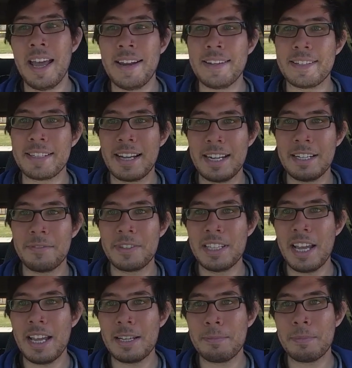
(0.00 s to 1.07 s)
And it's kind of
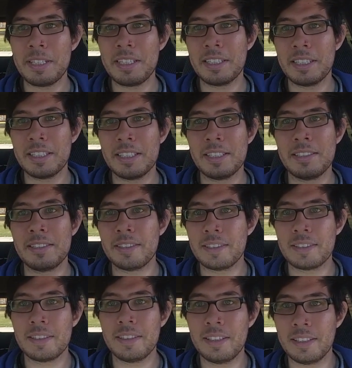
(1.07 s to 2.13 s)
sad because
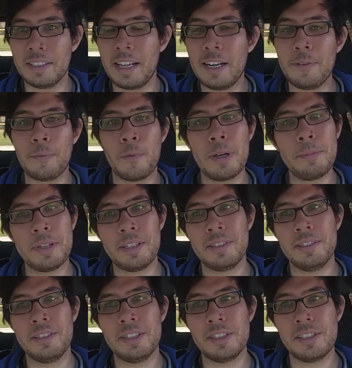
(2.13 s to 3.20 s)
a lot of
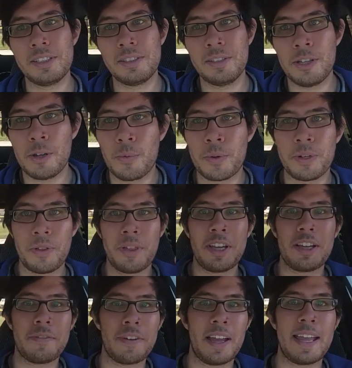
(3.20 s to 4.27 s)
women just, when you
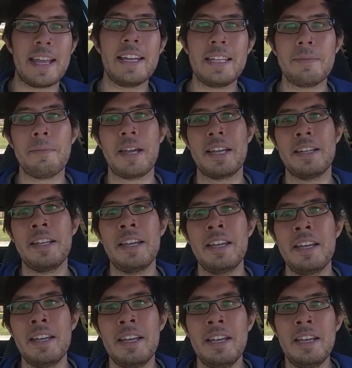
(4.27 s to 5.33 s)
think of a handyman,
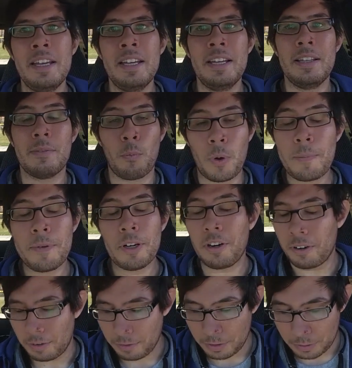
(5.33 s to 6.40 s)
women
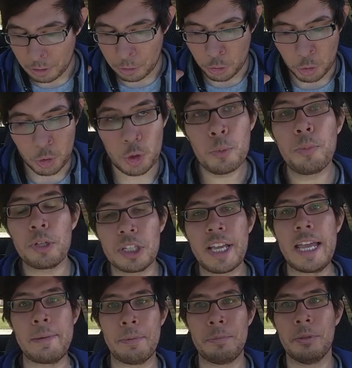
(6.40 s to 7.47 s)
are super
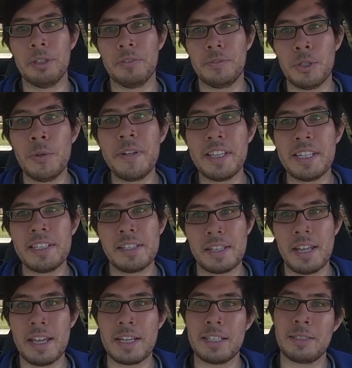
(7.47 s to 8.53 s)
capable of doing these
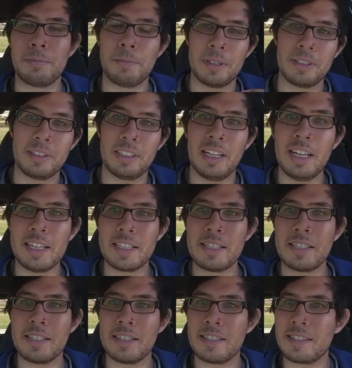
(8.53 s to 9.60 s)
things, but
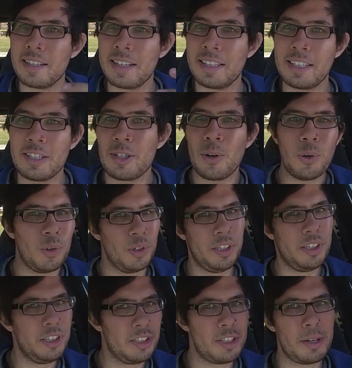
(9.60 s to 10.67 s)
clients, it's like this whole
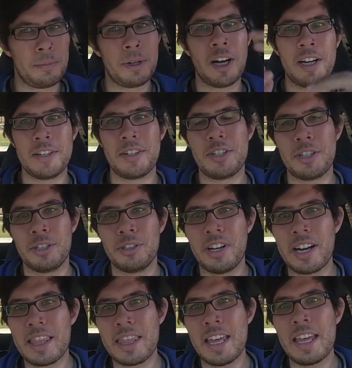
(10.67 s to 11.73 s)
subconscious
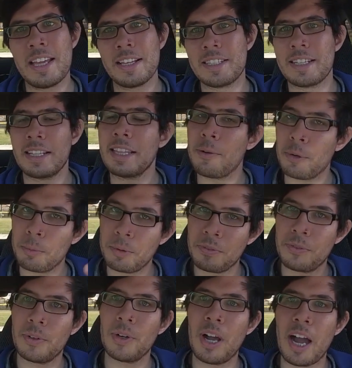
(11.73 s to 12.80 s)
ingrained thing. It's like they would
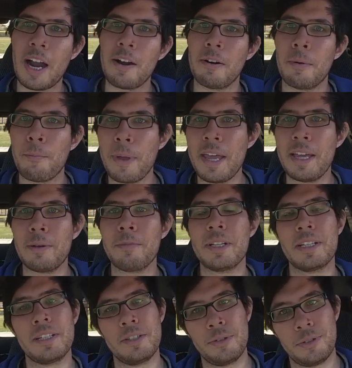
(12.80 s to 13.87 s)
prefer to hire a man
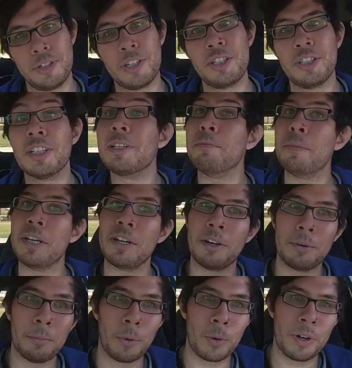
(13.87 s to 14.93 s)
because traditionally men
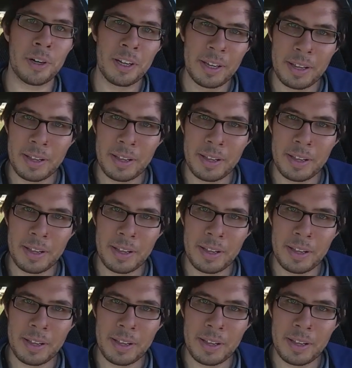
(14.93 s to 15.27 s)
are more